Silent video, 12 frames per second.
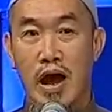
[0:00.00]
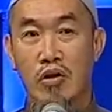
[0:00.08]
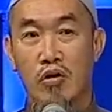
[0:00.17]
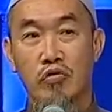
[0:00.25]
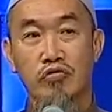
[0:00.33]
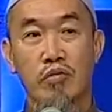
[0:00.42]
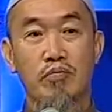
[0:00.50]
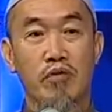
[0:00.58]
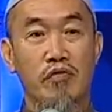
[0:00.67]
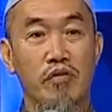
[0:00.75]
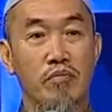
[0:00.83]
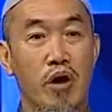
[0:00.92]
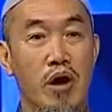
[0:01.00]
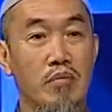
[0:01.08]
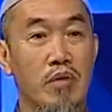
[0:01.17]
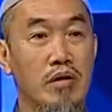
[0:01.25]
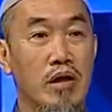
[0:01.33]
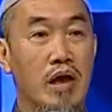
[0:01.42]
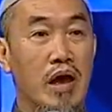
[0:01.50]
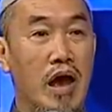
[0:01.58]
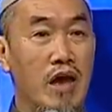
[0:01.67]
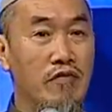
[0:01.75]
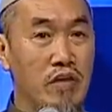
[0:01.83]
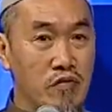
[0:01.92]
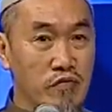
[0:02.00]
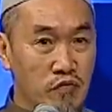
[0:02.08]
and also Prophet Muhammad have